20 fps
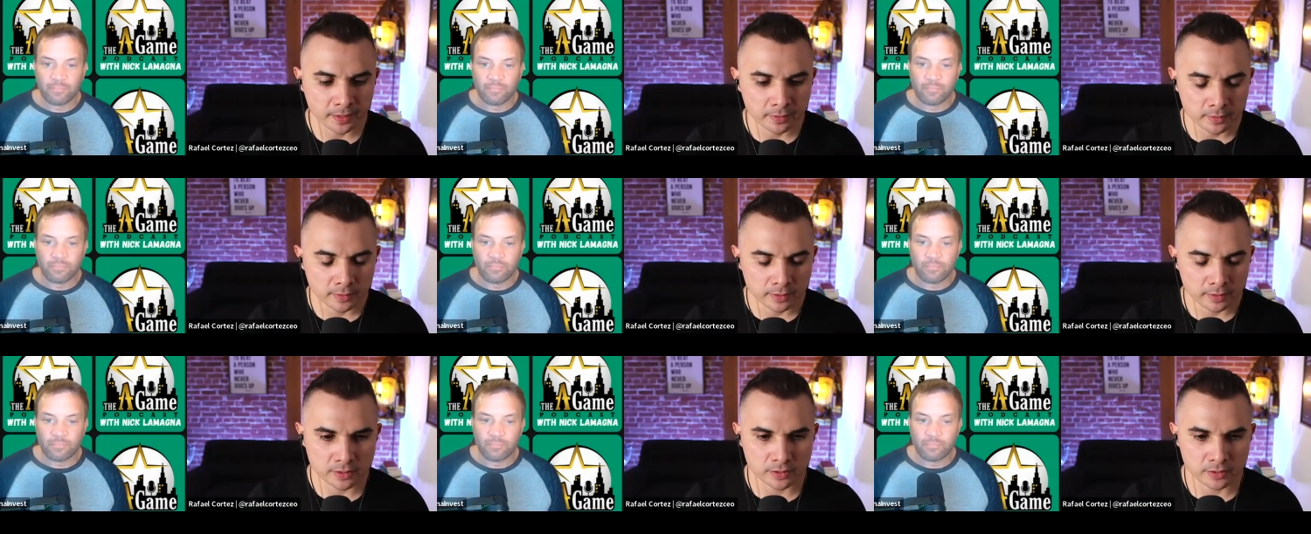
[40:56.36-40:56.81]

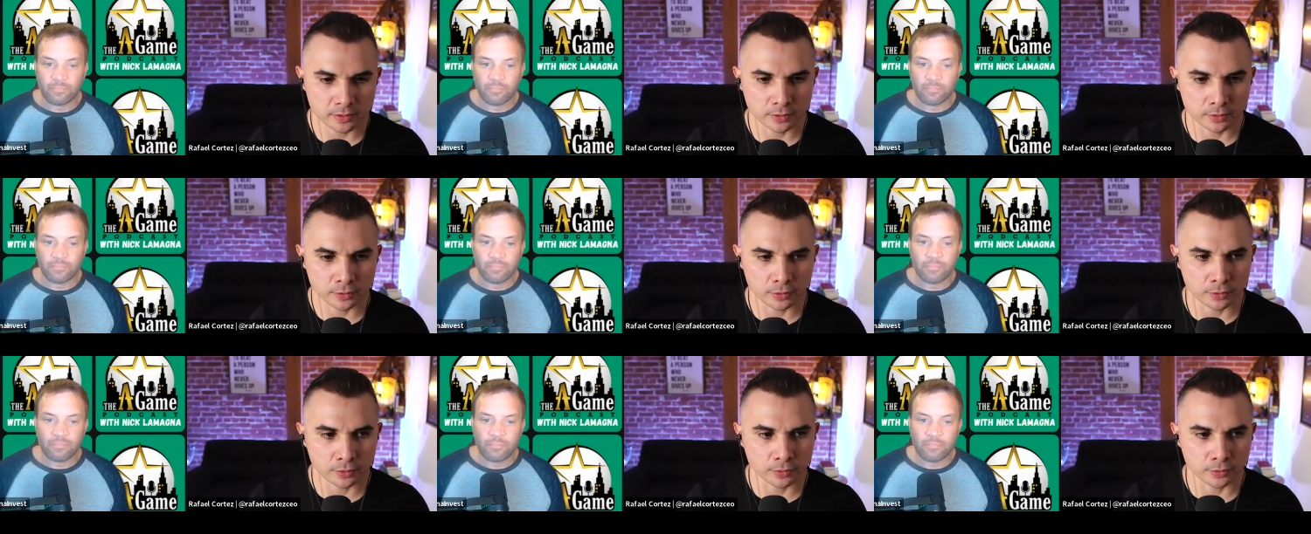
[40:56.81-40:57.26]

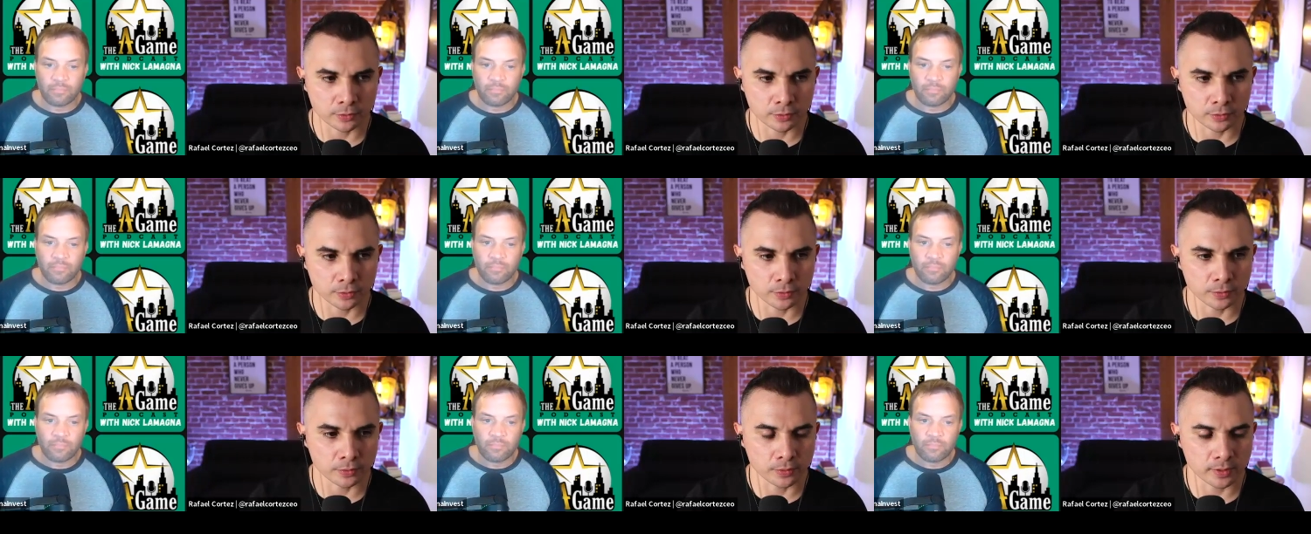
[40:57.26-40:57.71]

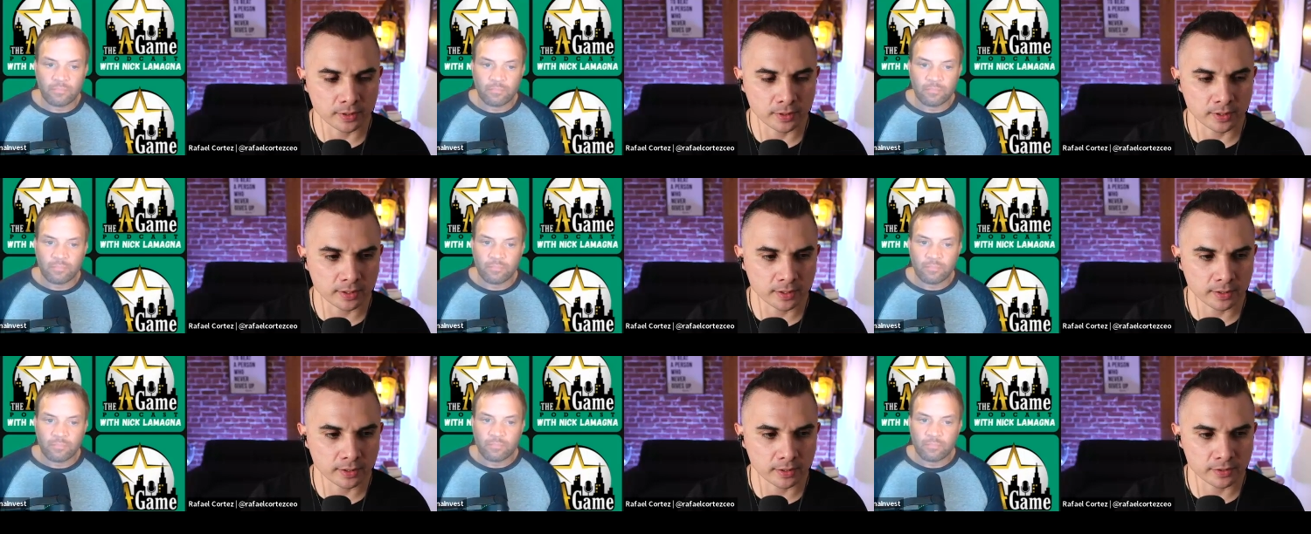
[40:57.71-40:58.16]
Speaker 1: to
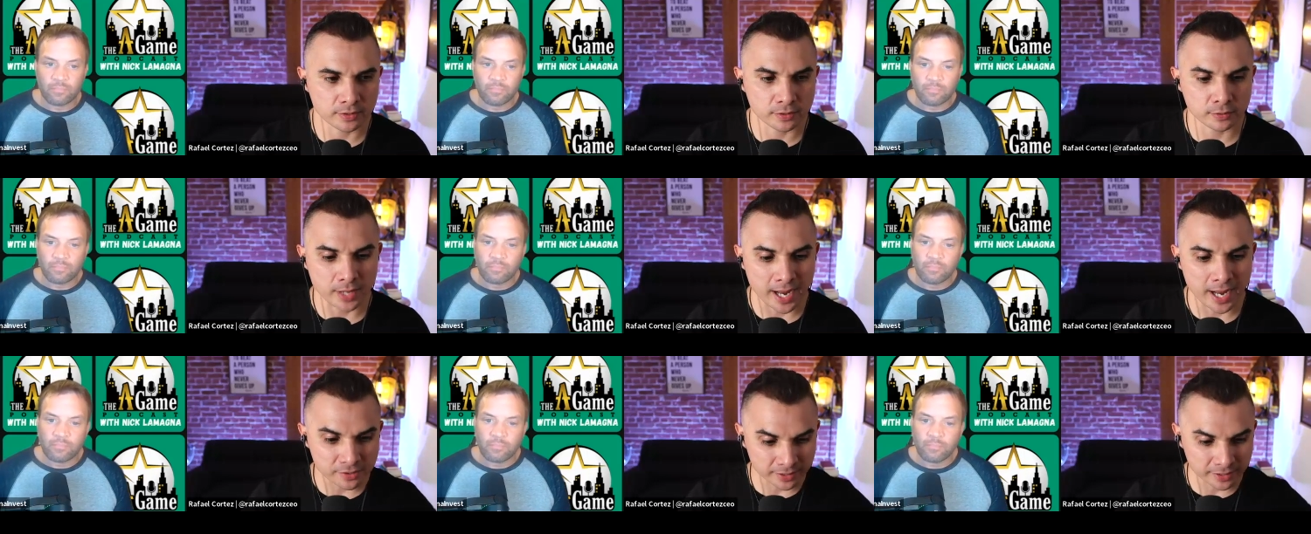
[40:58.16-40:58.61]
uh to
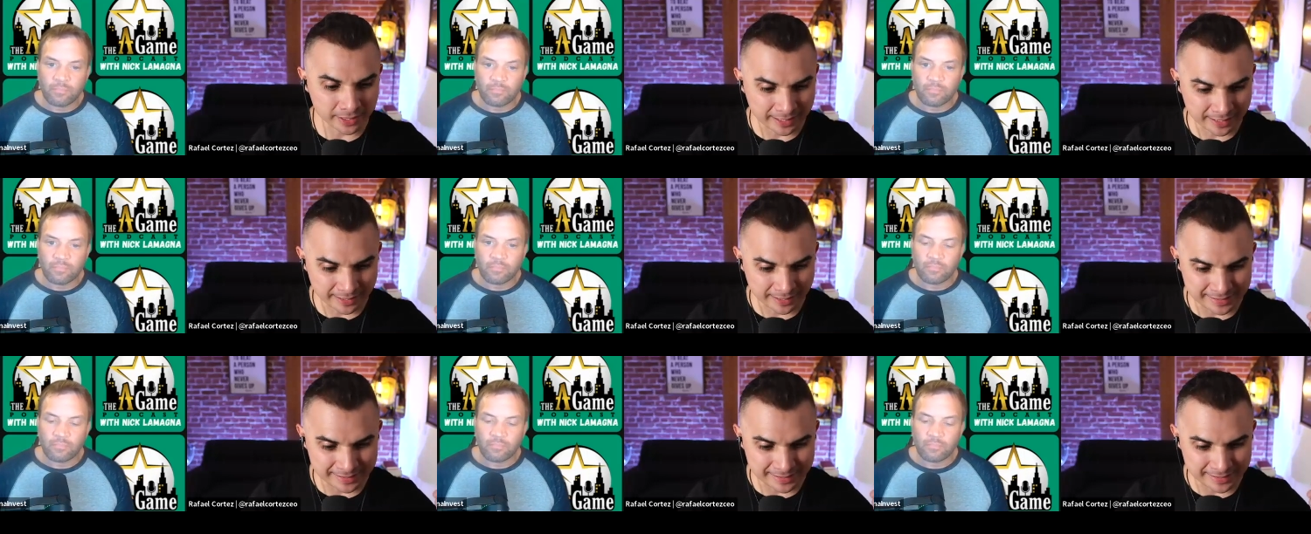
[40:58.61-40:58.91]
actually